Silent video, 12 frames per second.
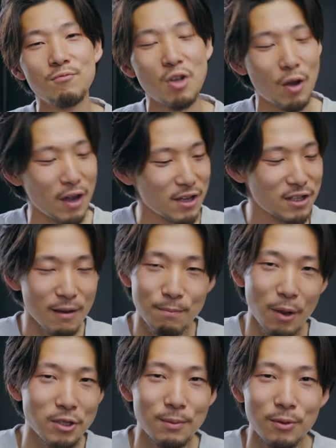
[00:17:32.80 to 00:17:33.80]
So it's
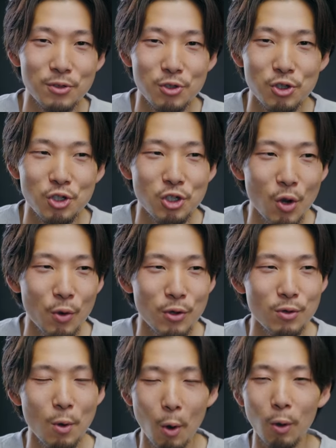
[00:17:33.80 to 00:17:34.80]
impossible to show
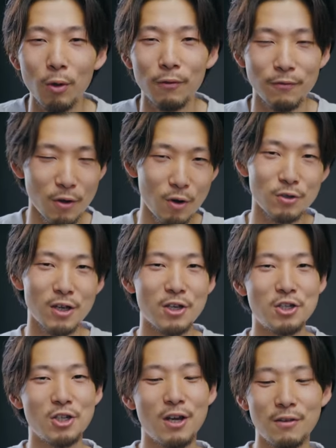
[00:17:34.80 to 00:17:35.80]
you all photos I
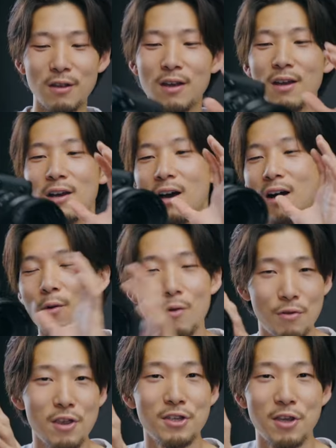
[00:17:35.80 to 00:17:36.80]
shot
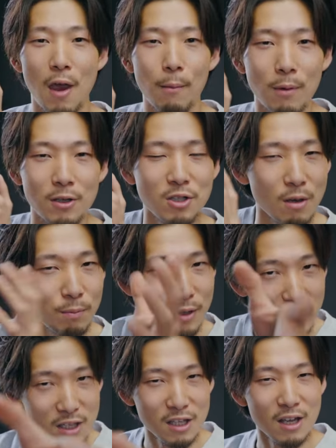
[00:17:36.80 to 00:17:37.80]
with this camera. So
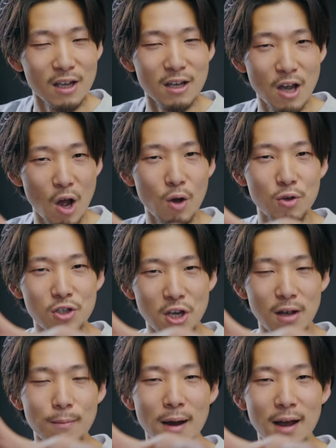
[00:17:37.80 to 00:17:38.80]
please go
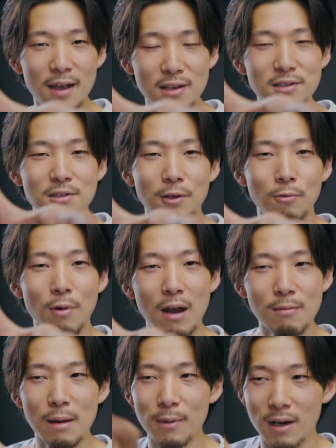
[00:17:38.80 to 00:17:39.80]
check my
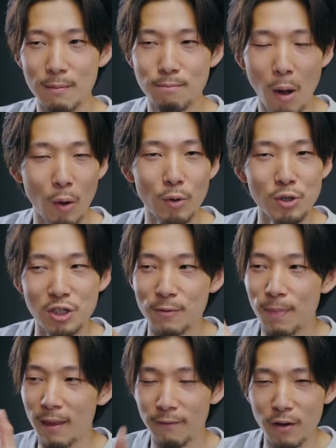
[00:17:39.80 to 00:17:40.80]
Instagram. I'm gonna
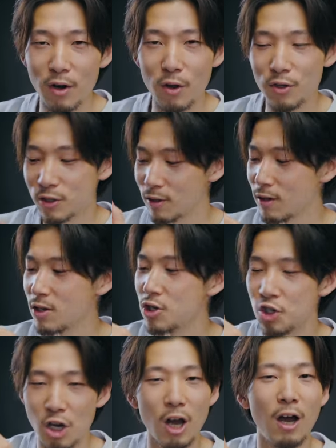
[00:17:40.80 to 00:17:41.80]
post photos
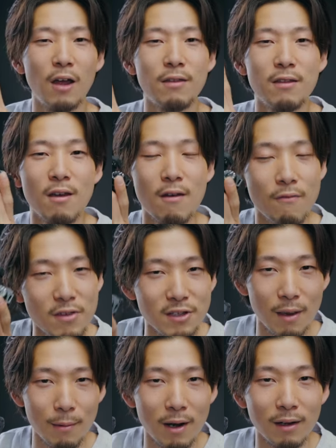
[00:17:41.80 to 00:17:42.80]
shot on this
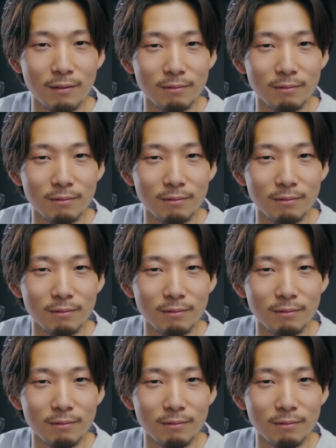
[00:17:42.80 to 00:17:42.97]
camera.